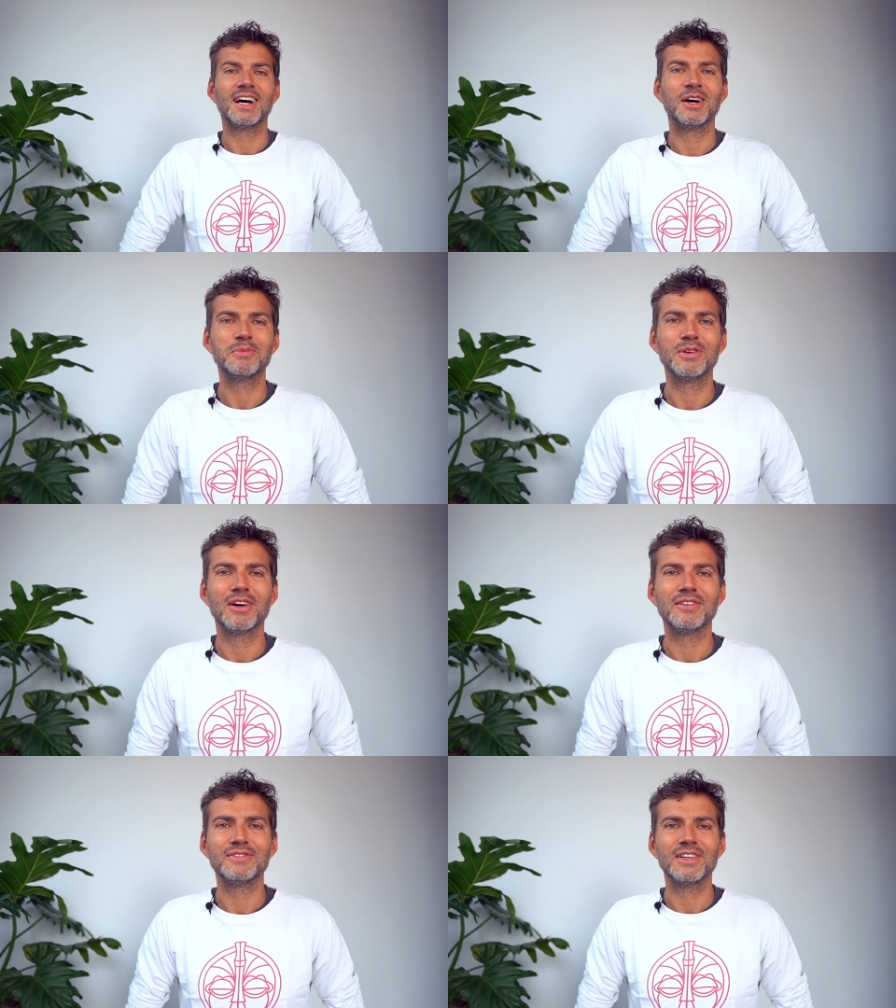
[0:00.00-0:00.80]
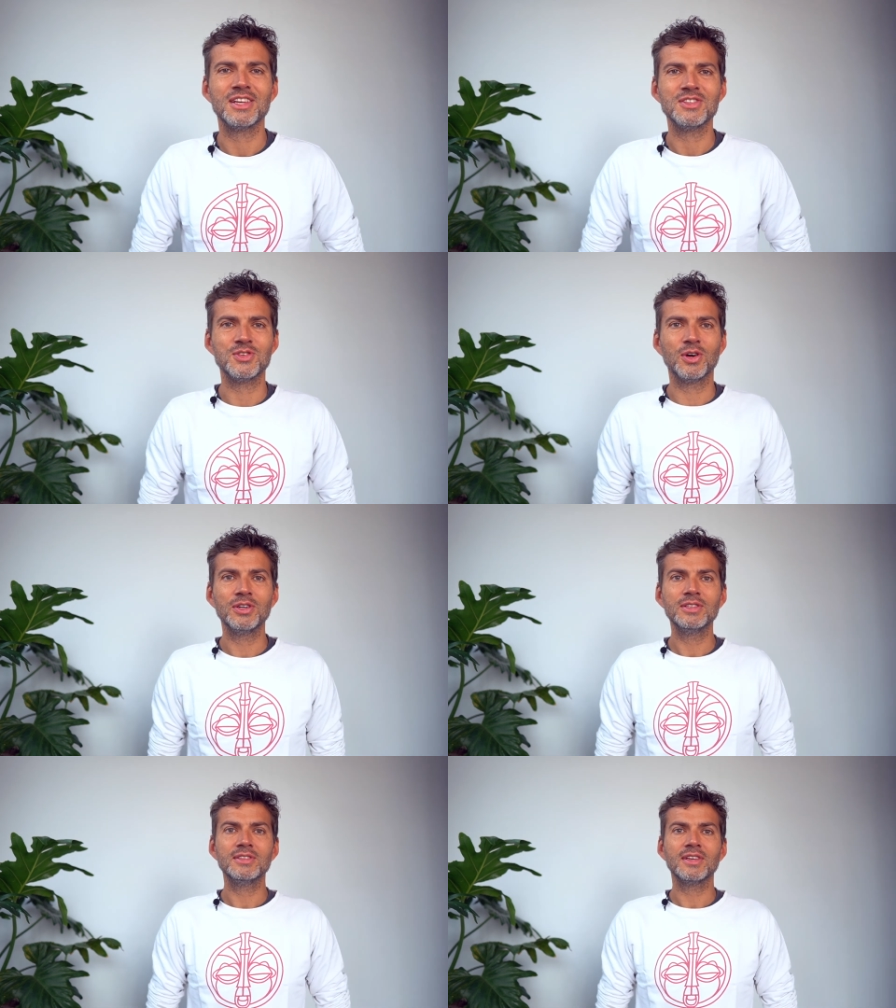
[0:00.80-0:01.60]
I hope you have
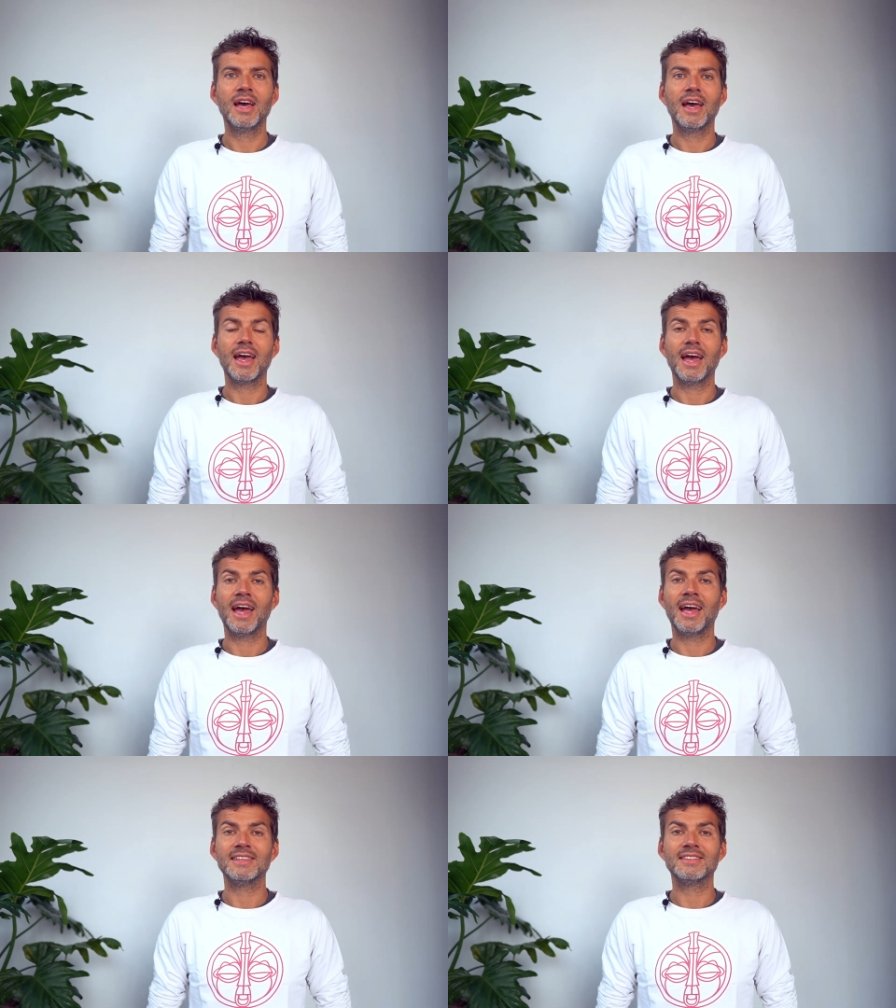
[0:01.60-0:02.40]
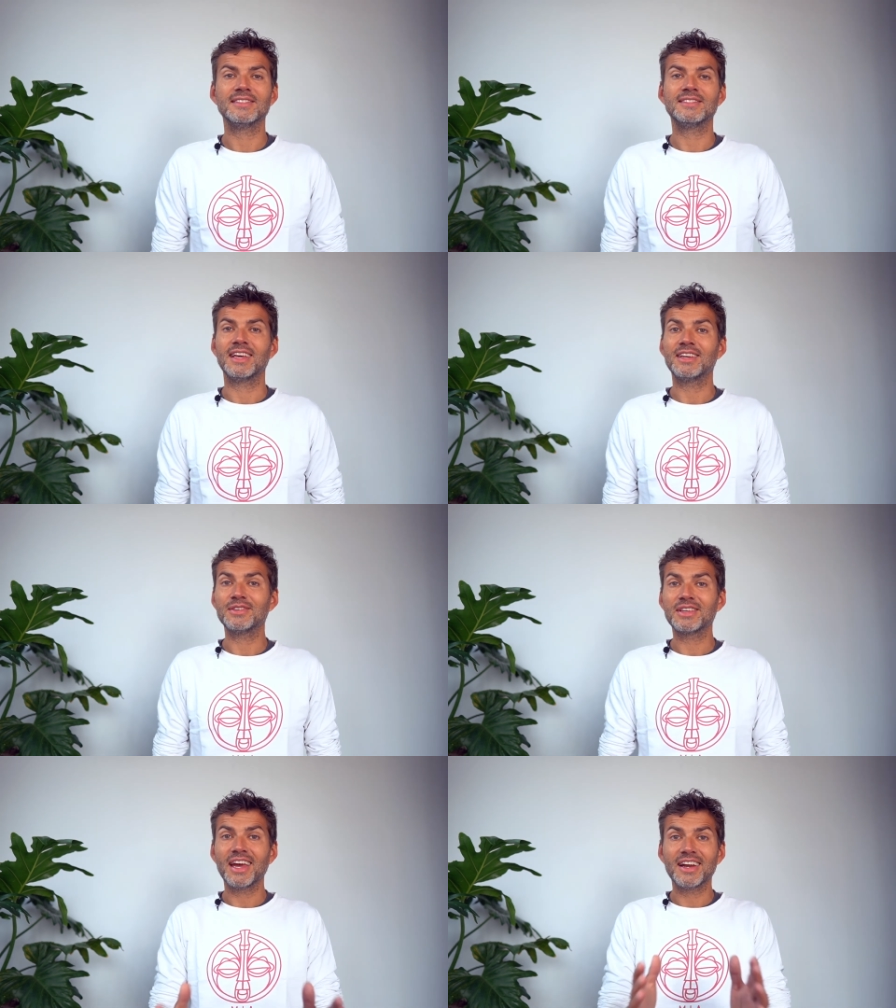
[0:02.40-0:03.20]
enjoyed and take
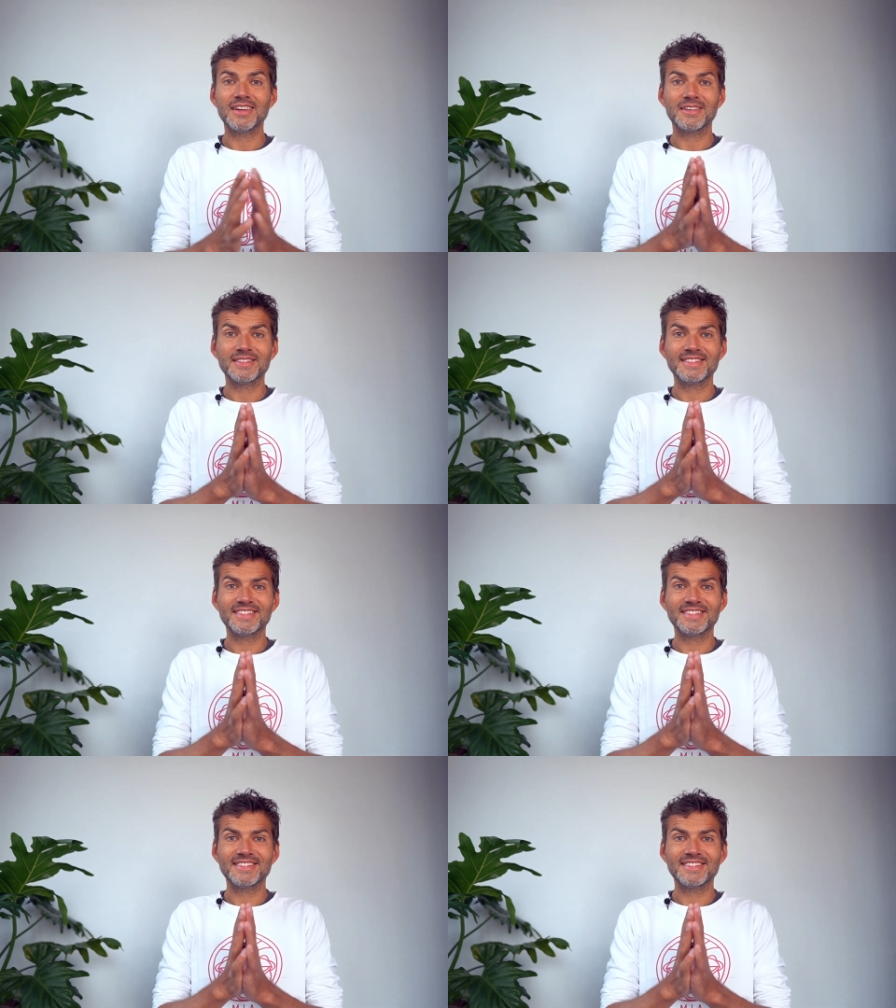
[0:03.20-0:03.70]
good care.